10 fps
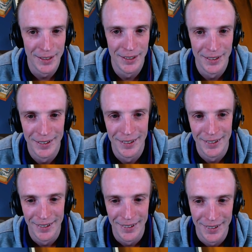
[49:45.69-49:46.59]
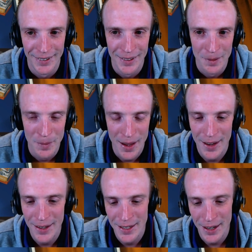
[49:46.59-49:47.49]
But how
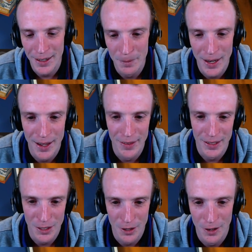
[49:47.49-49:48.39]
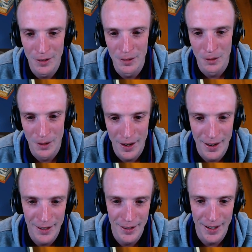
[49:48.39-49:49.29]
are you taking him down this turn, or how
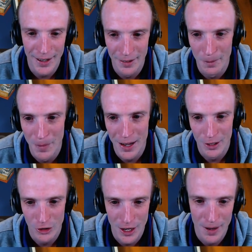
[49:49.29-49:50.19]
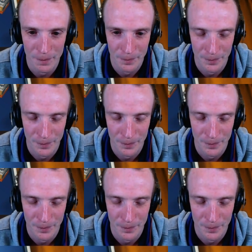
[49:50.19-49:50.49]
are you getting the MarshChamp?